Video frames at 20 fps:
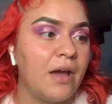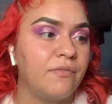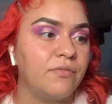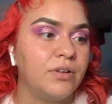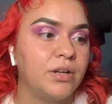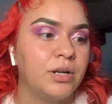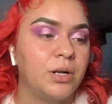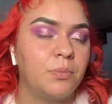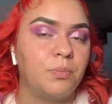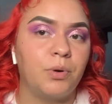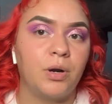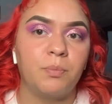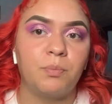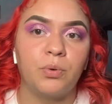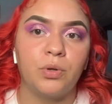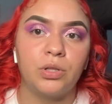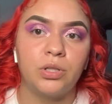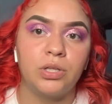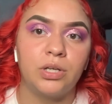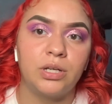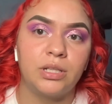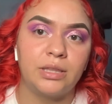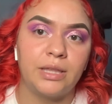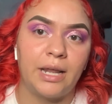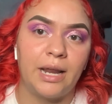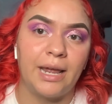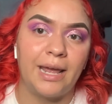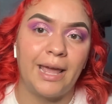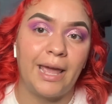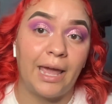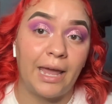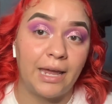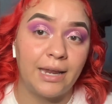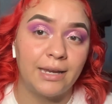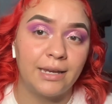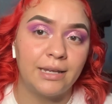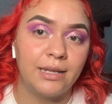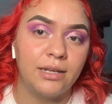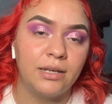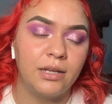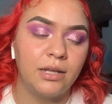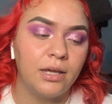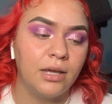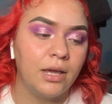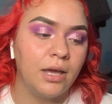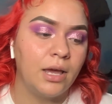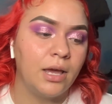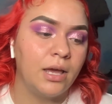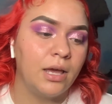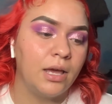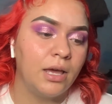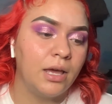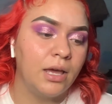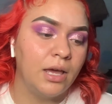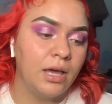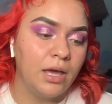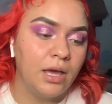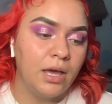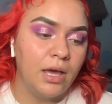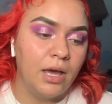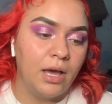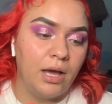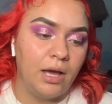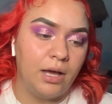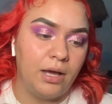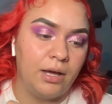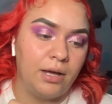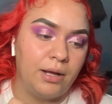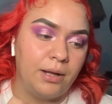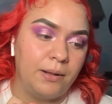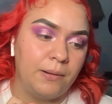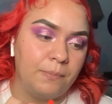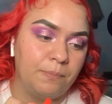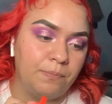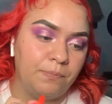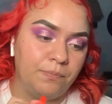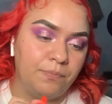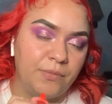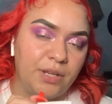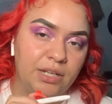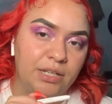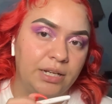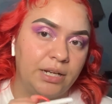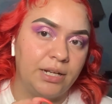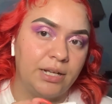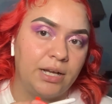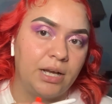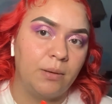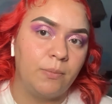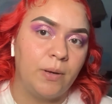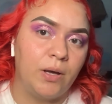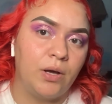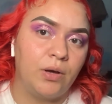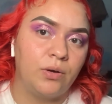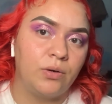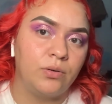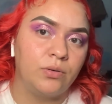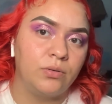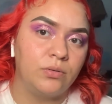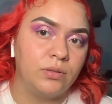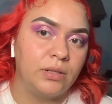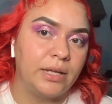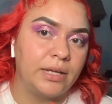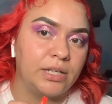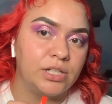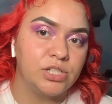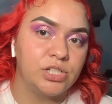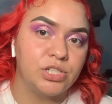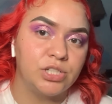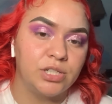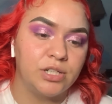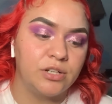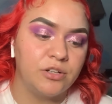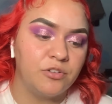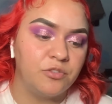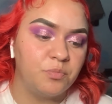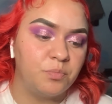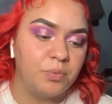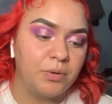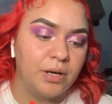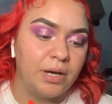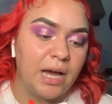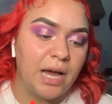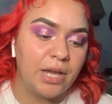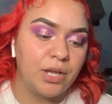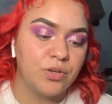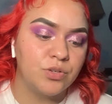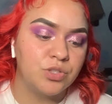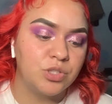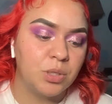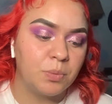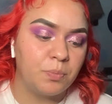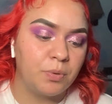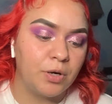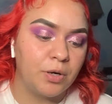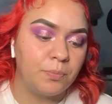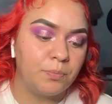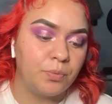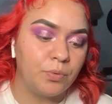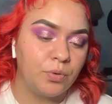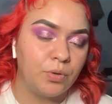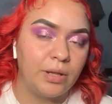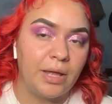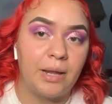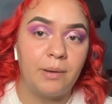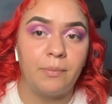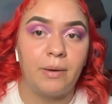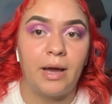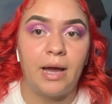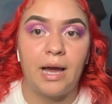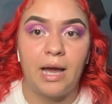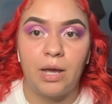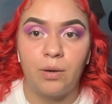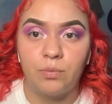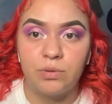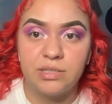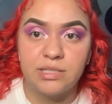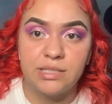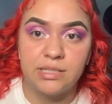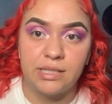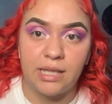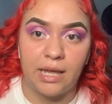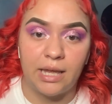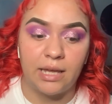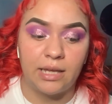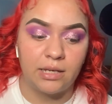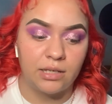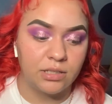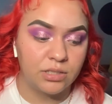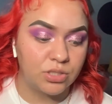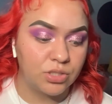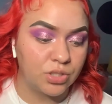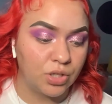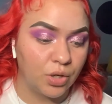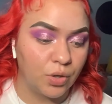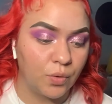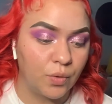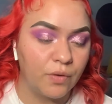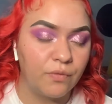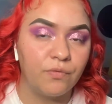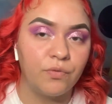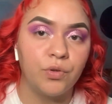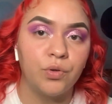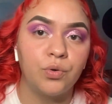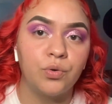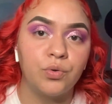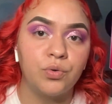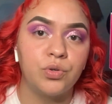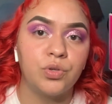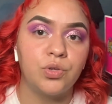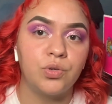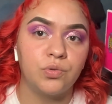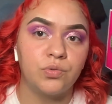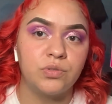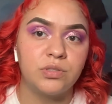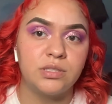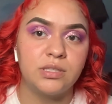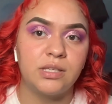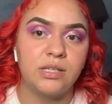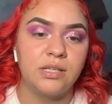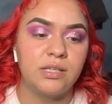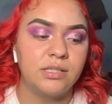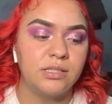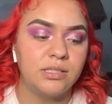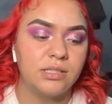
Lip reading: done a purple look that I hated. It didn't come out like it should have, but I used the purple and my eye was stained. So if you use these,